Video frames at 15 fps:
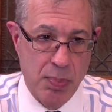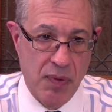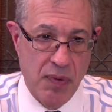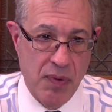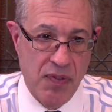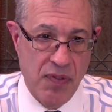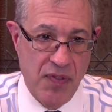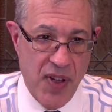and
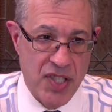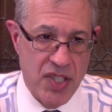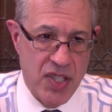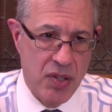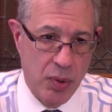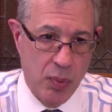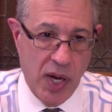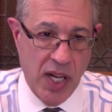
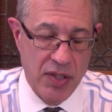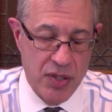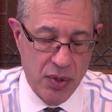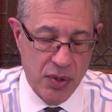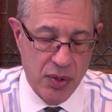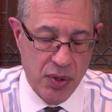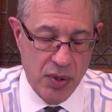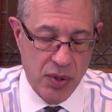professional and
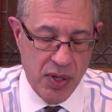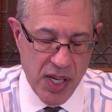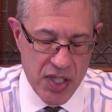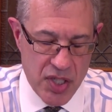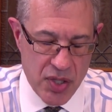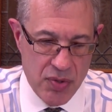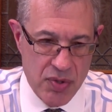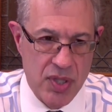regulatory
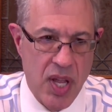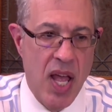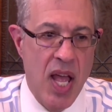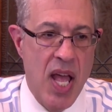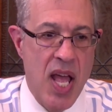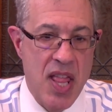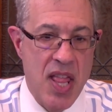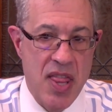issues.
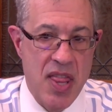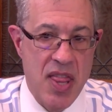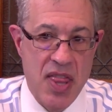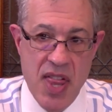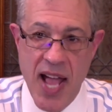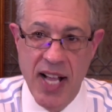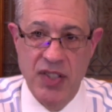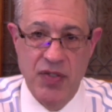
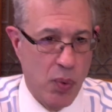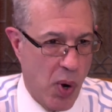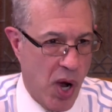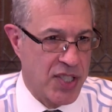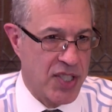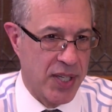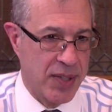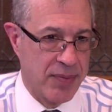Thanks for
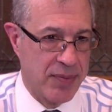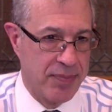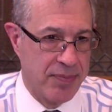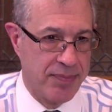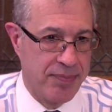watching.